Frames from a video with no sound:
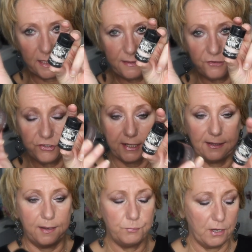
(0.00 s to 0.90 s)
in the
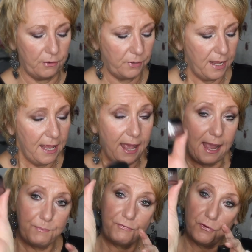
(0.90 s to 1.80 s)
shade light brown.
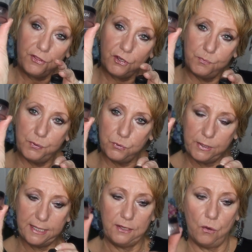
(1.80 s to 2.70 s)
I prefer the
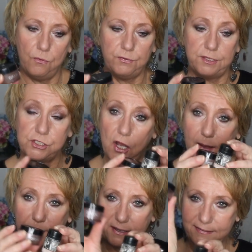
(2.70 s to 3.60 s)
Caboki over the
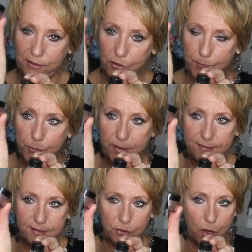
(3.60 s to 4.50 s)
Toppiks. The Caboki
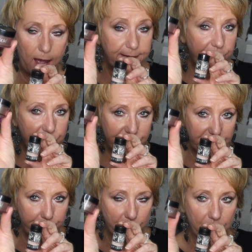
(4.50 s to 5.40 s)
is a lot
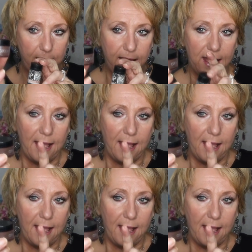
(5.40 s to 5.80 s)
cheaper.